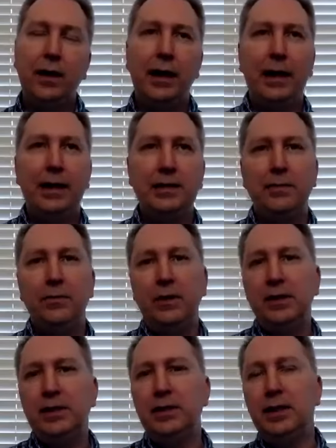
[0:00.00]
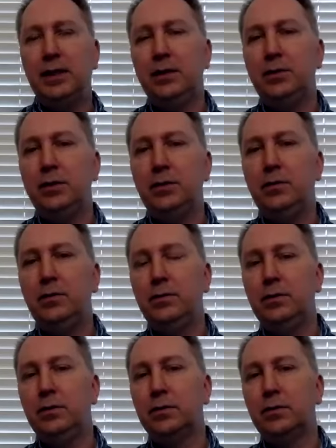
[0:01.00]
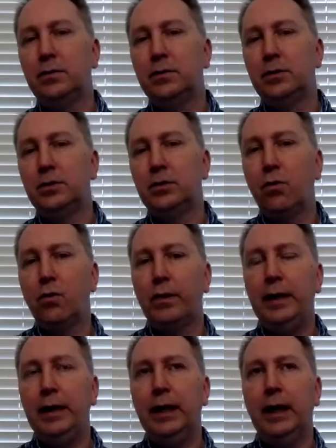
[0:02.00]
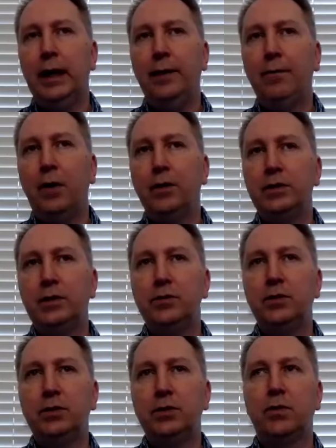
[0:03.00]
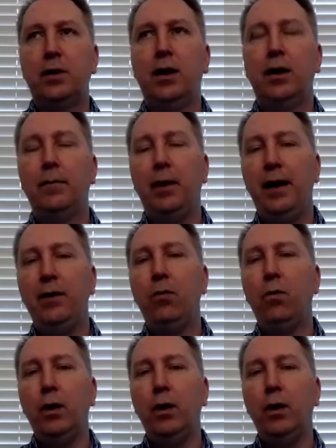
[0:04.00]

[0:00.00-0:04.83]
As I'm listening to your story, I'm also struck by